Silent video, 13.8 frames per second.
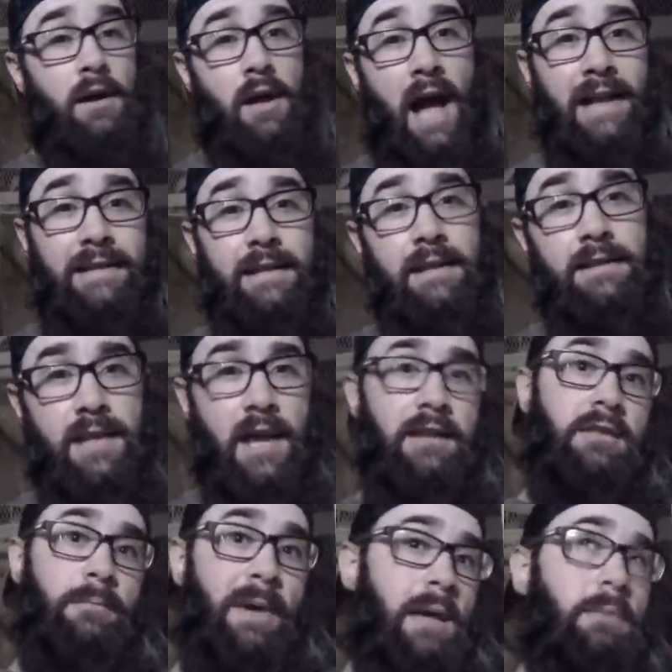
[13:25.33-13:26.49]
I did take the
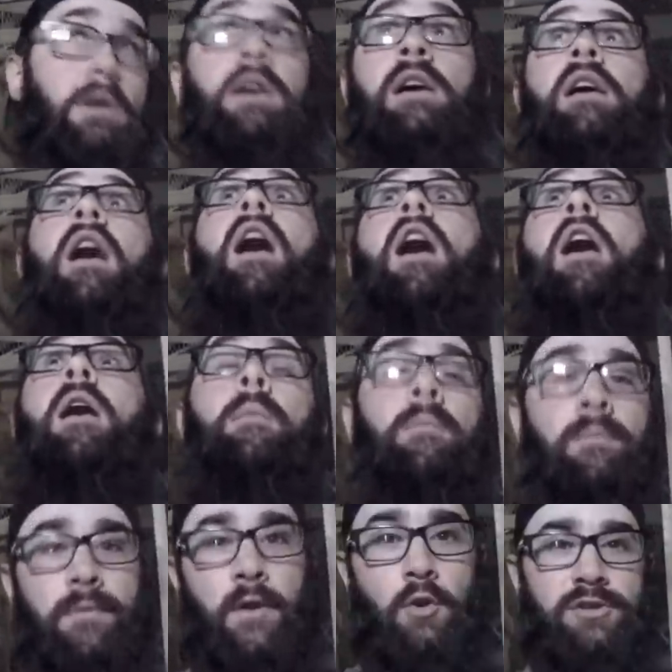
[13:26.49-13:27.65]
baby, um,
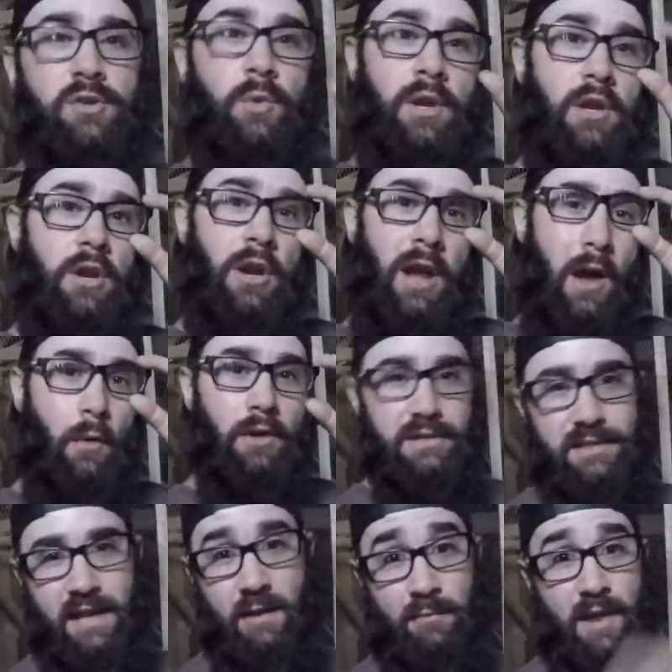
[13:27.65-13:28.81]
little squeaker. I went and
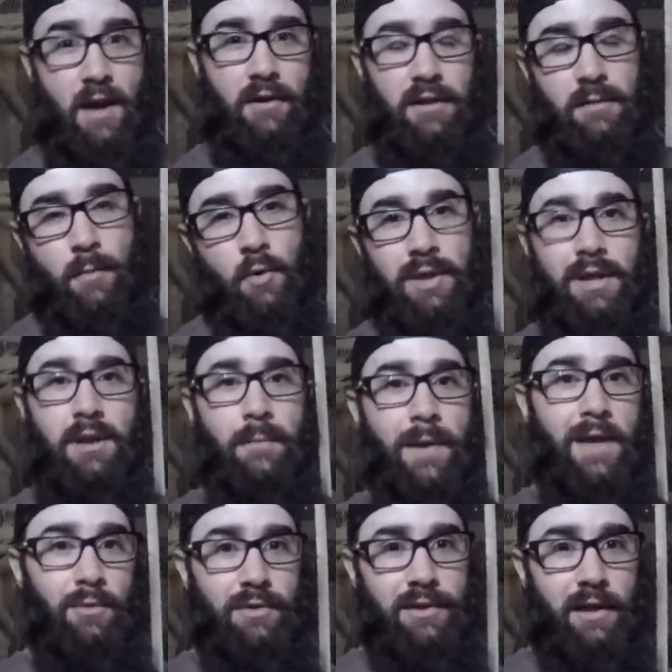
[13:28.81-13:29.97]
set him down in the Modena
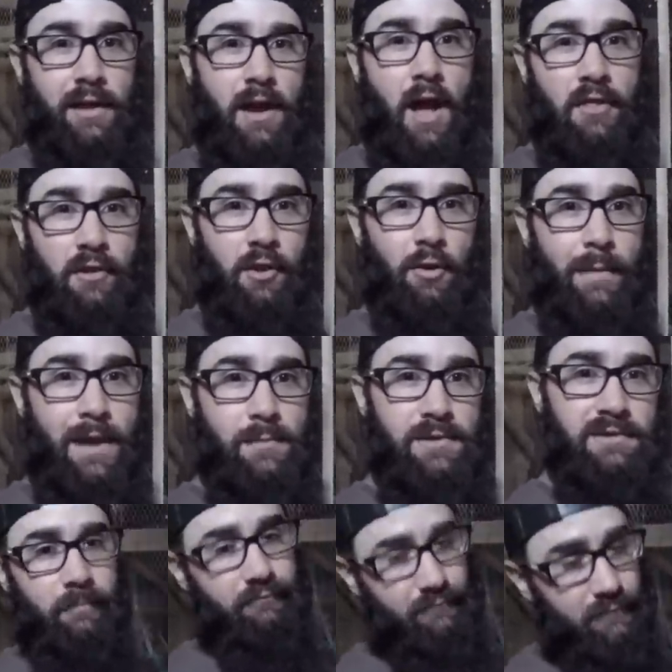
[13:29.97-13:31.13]
pen with the other little
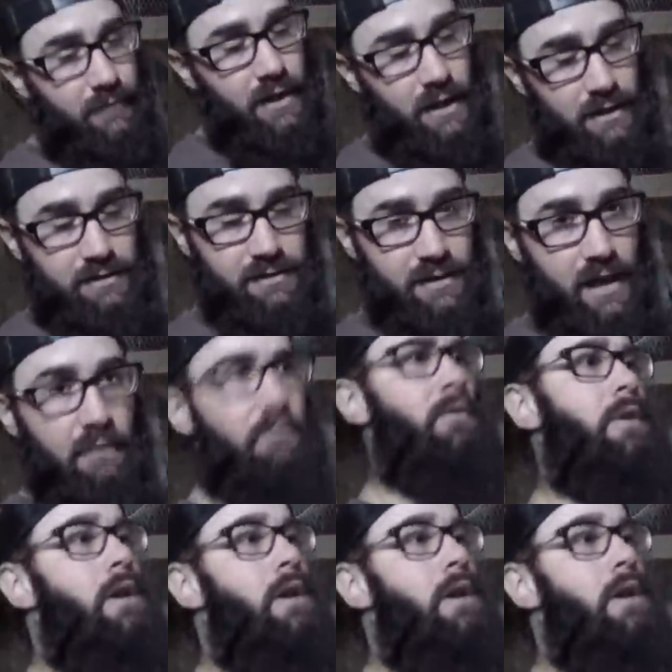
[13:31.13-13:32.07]
babies. He is safe.